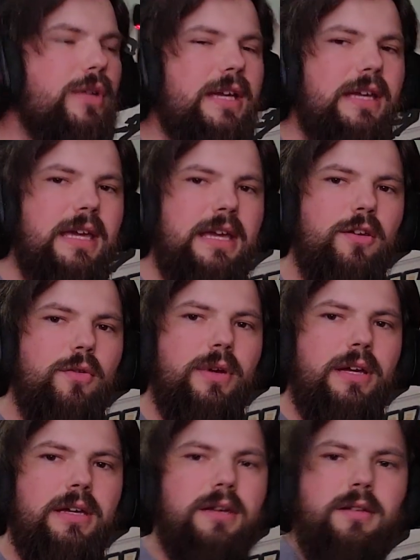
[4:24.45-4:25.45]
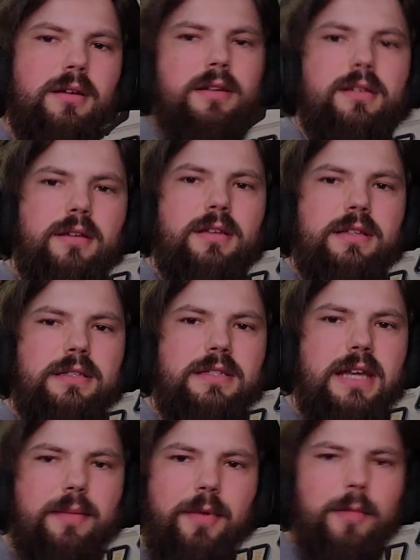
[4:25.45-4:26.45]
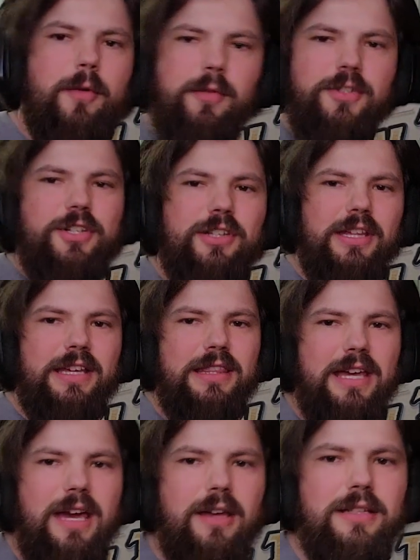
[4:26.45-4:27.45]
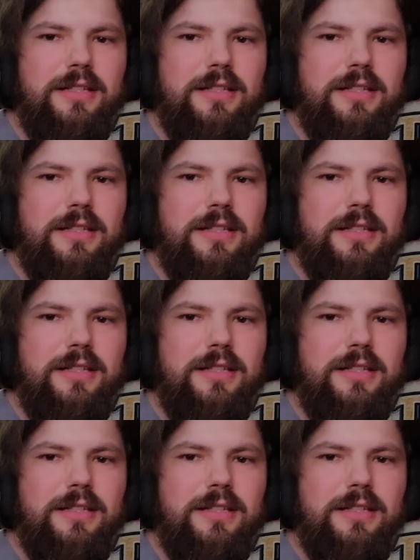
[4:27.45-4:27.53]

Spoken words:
like a quick stabbing motion like that.